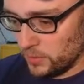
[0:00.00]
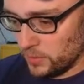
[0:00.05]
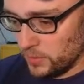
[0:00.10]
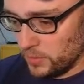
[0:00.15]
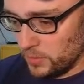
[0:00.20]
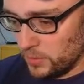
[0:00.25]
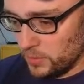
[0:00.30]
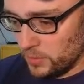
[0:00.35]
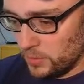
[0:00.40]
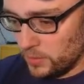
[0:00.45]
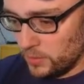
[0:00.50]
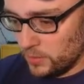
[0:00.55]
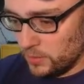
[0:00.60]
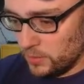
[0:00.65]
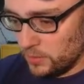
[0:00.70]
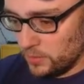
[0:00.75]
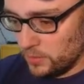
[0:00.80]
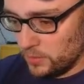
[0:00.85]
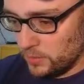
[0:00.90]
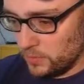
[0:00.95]

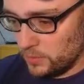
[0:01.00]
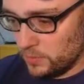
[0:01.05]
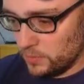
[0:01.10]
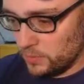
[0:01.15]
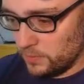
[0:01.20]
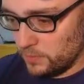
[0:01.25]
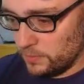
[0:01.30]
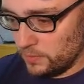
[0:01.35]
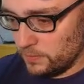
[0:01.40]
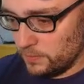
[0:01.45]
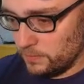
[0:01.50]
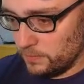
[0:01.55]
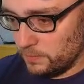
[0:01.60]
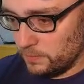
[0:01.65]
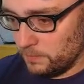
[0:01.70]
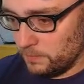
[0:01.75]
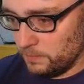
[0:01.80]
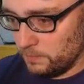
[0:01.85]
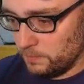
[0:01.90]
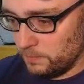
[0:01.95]

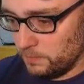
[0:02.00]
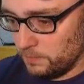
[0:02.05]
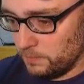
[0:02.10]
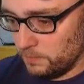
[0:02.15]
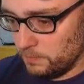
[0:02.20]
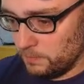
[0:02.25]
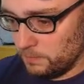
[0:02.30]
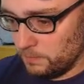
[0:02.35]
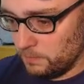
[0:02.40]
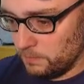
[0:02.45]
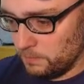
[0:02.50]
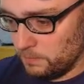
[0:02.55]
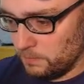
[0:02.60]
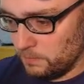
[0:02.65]
(silence)